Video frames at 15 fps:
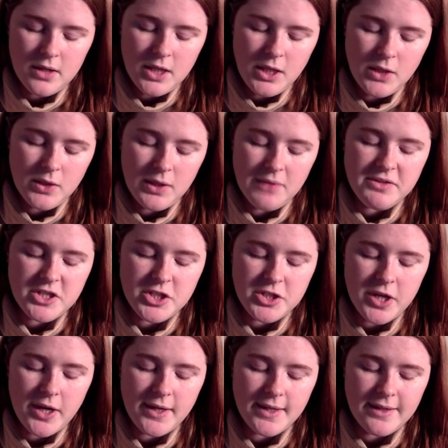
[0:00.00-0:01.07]
Your love is
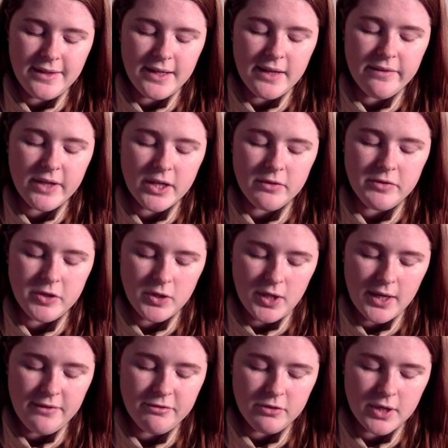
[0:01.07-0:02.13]
shown in the giving of your
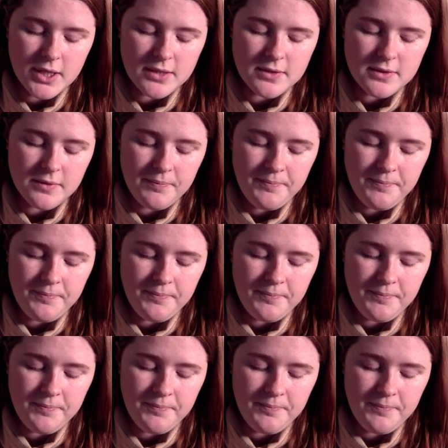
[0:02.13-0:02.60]
life for us.